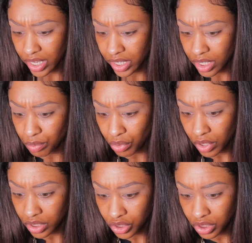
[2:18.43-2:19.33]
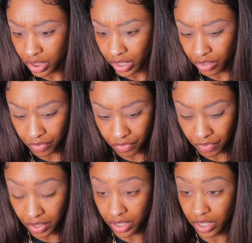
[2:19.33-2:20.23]
any brush, like
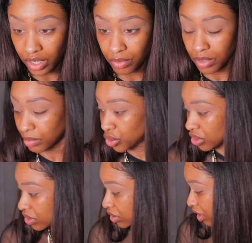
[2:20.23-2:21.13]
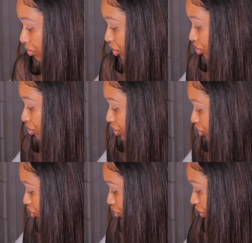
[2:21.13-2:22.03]
fuck it. I'm just going
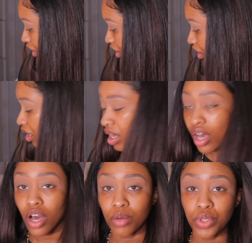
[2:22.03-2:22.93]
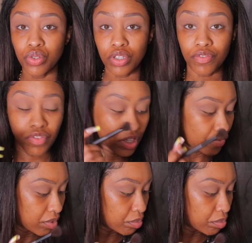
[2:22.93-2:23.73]
straight in. I'm gonna use a fluffy